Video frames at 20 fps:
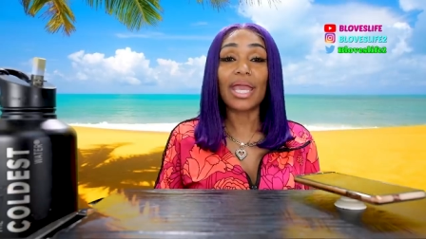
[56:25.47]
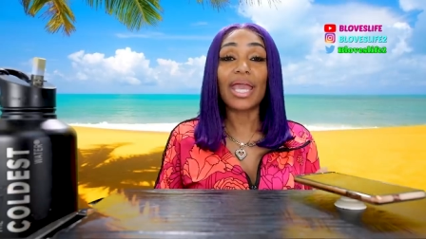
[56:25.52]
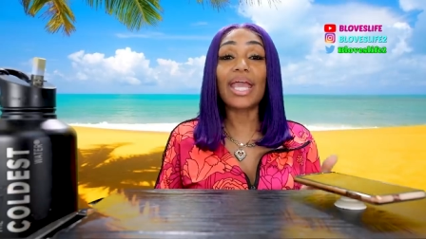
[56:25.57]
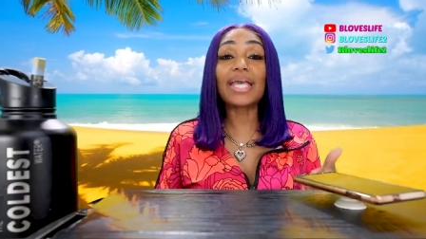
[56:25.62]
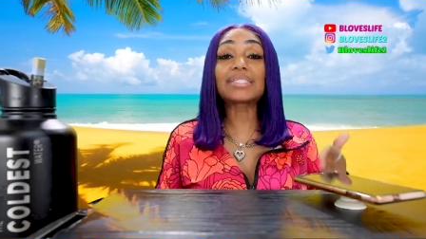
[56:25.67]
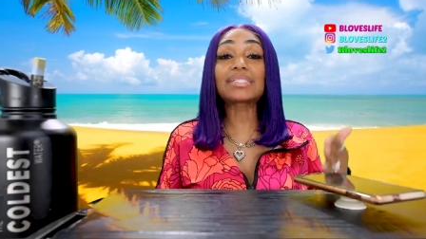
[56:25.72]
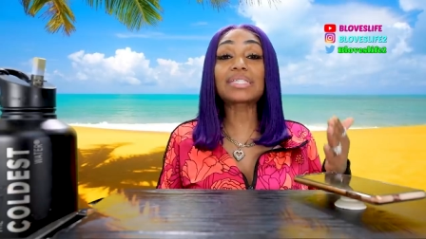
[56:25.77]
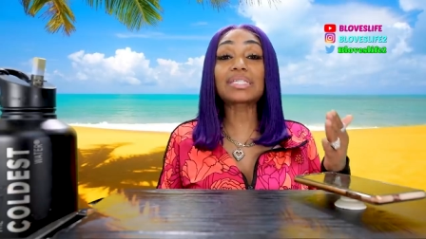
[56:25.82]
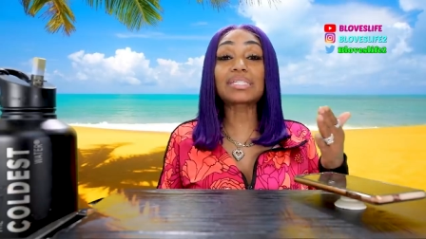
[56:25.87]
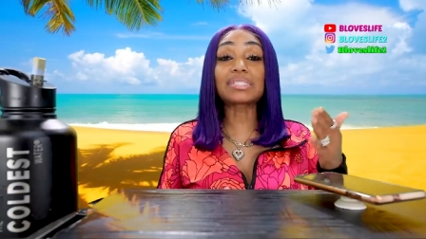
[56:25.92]

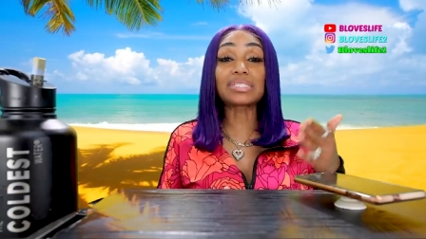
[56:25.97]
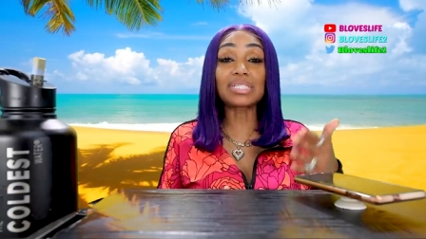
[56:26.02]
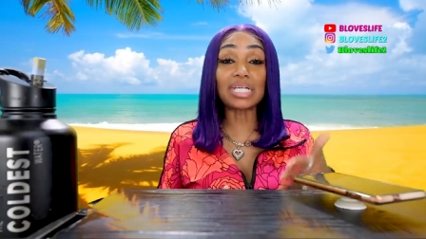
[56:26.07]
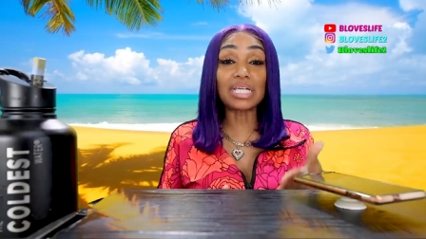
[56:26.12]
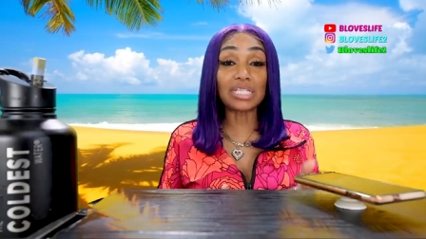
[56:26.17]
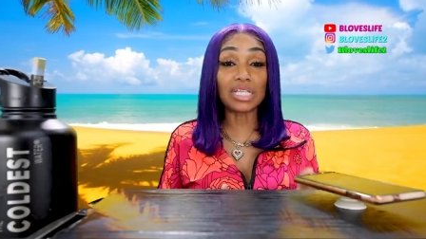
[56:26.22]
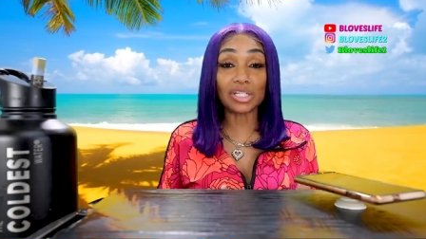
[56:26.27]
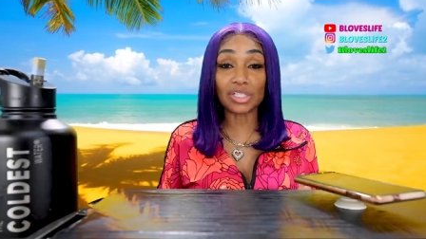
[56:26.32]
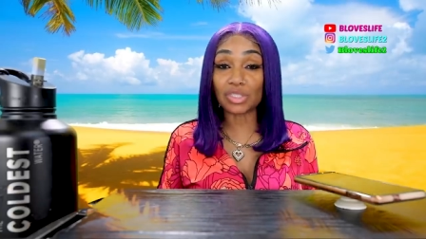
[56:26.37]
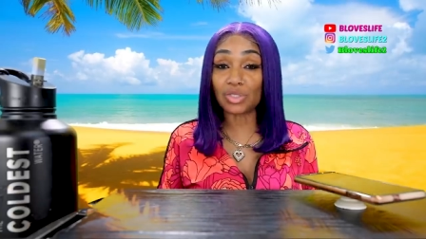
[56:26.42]
It's a
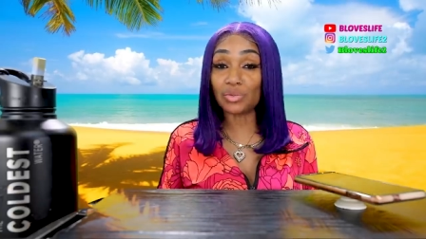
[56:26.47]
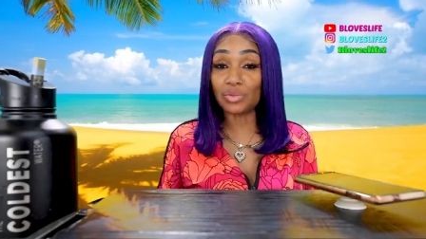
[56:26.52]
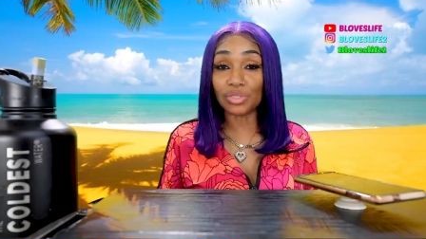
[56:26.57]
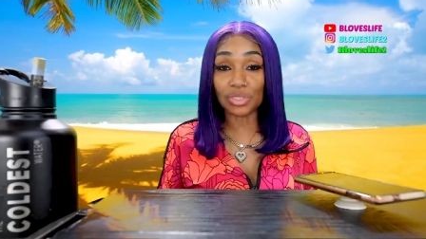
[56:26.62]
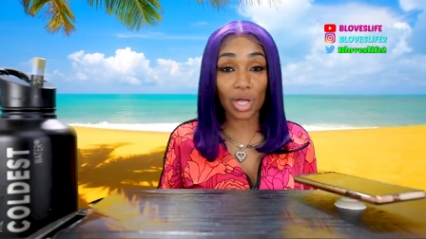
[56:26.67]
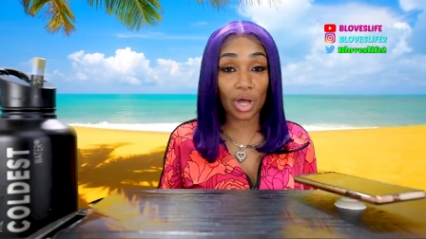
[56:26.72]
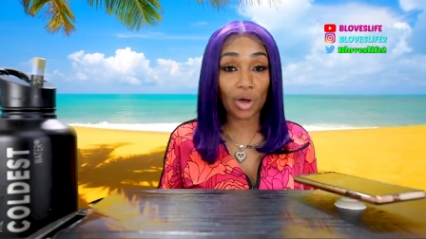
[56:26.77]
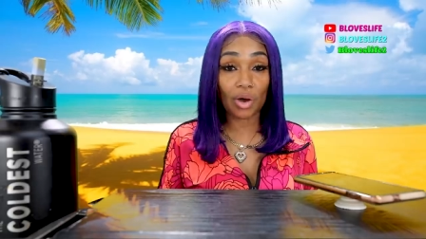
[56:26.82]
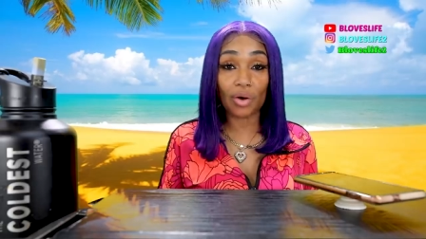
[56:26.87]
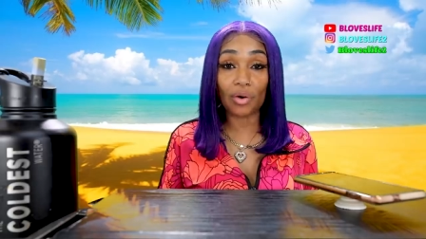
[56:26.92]
seed that you
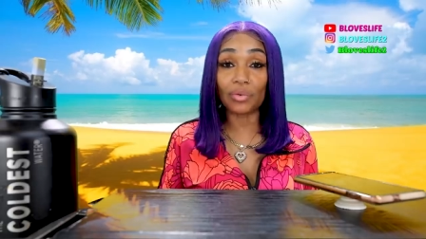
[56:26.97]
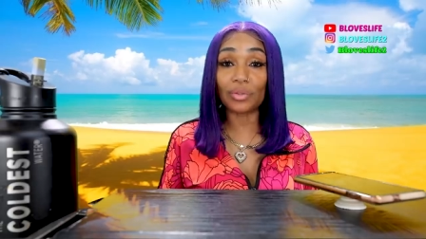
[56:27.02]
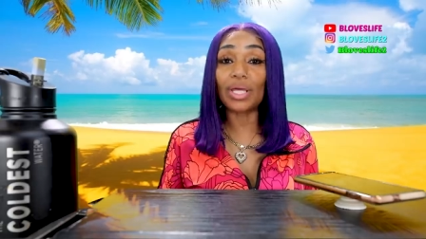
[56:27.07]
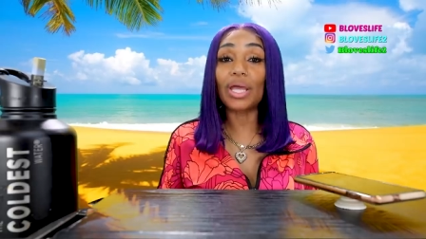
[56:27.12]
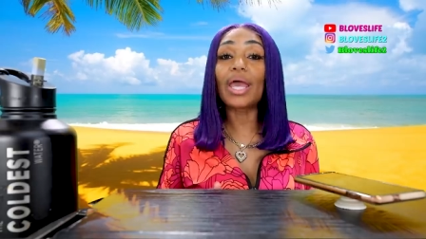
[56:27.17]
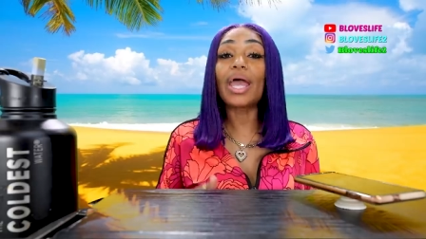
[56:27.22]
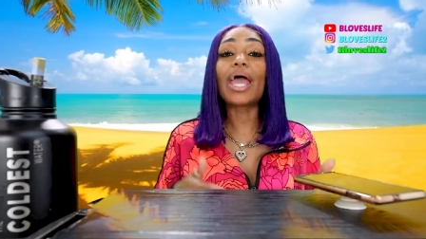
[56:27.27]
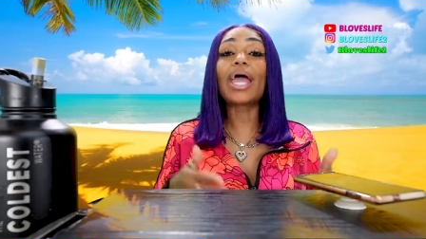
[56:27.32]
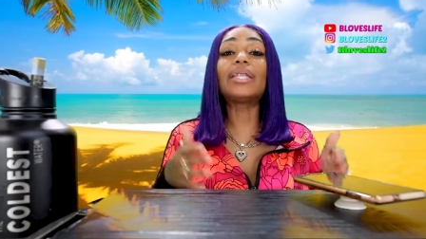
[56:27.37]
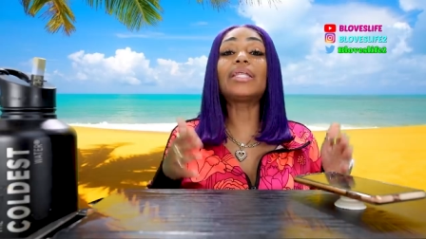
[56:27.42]
sowed
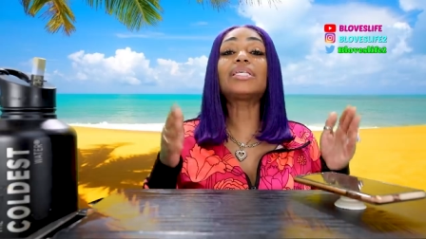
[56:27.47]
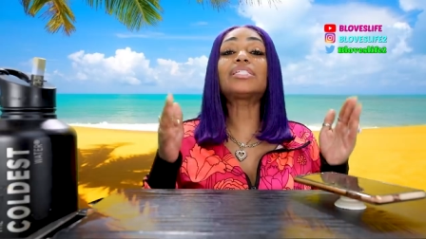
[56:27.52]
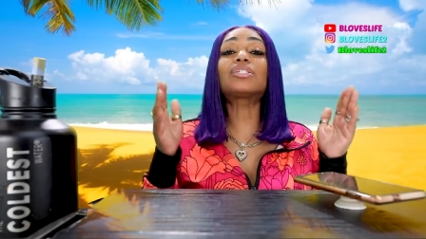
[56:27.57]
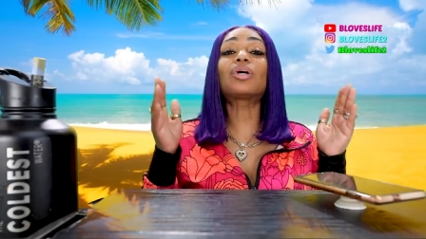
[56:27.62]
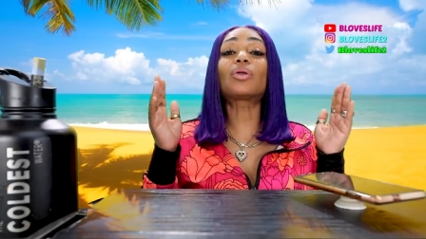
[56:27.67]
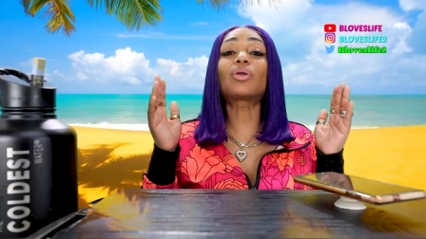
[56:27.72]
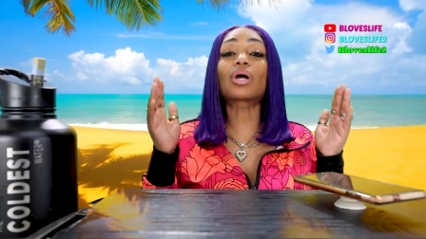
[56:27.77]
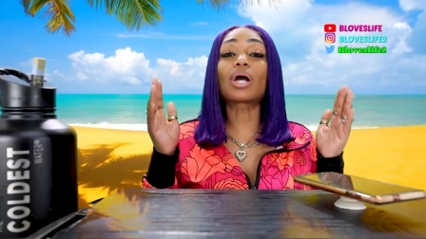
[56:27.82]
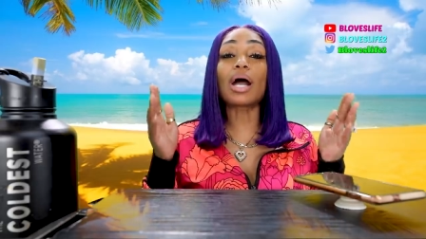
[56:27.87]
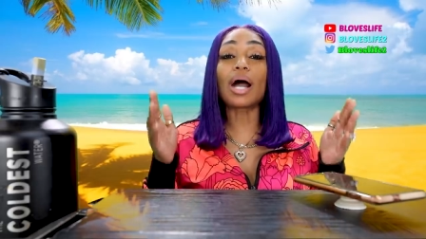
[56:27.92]
and it's
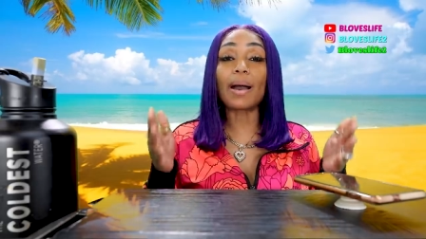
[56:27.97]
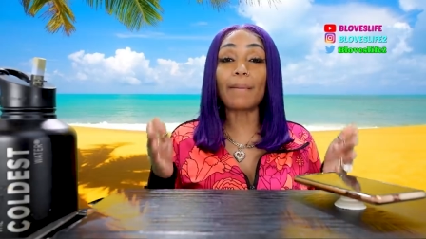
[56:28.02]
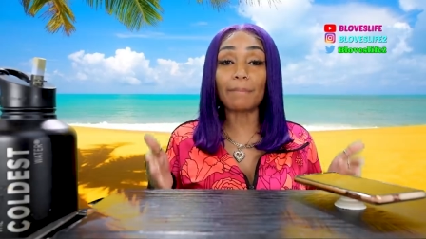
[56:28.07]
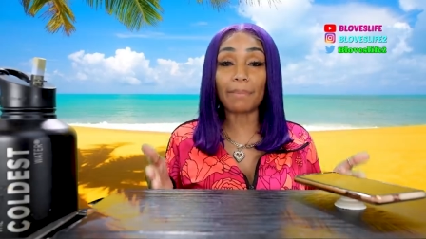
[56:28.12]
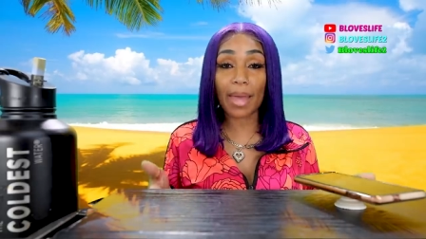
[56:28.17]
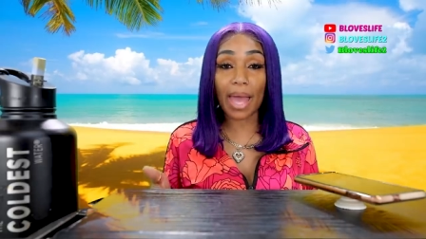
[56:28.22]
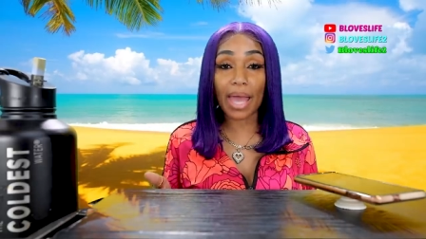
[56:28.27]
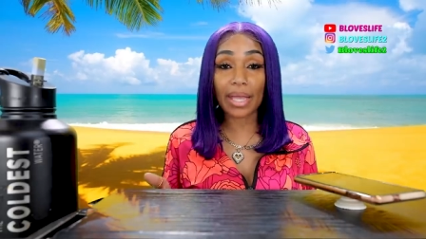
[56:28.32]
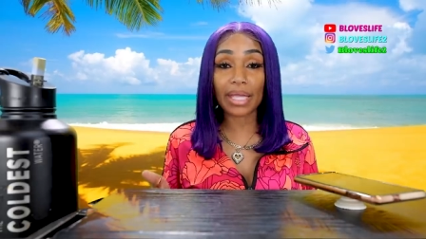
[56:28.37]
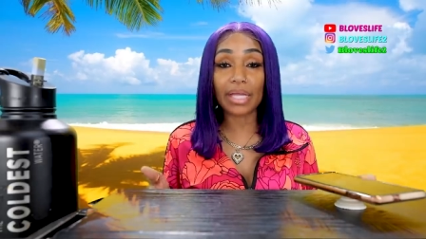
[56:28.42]
going to come
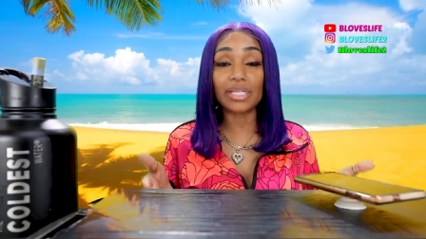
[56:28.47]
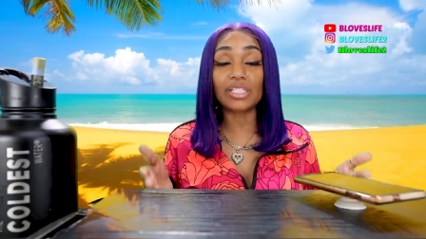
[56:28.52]
back